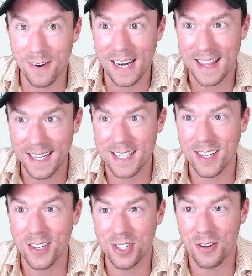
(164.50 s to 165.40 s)
fun, and I think it
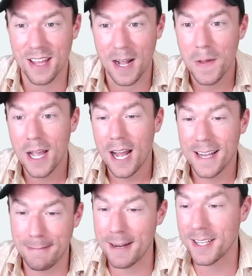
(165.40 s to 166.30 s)
does show that
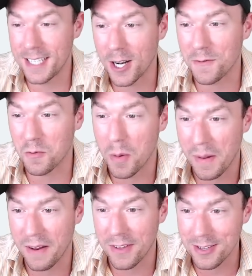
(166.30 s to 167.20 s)
despite not seeing an overwhelming
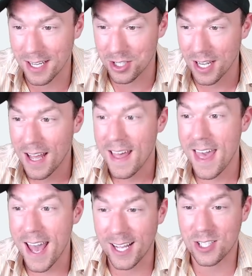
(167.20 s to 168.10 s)
amount of usage,
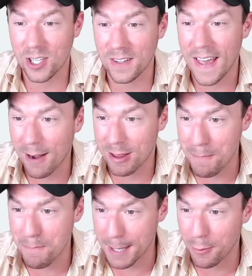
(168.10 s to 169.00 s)
it can certainly hang with
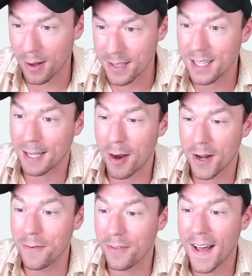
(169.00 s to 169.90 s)
the big boys like
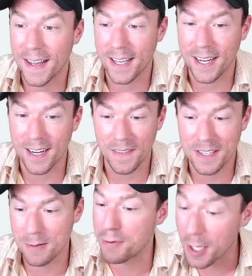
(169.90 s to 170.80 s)
mono flying here.
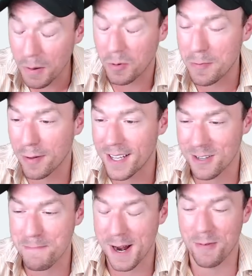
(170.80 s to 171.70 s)
This is a pretty quick replay,
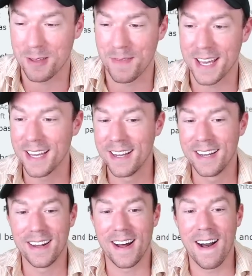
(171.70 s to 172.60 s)
so bear with me.
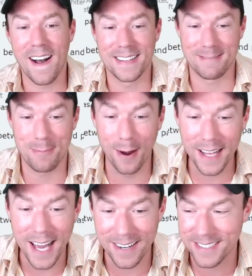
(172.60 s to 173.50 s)
Uh, it's
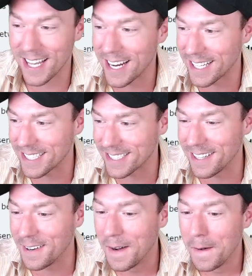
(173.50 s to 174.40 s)
pretty entertaining
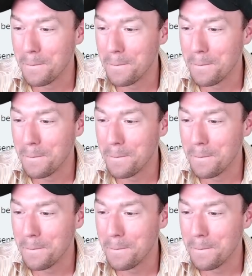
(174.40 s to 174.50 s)
too.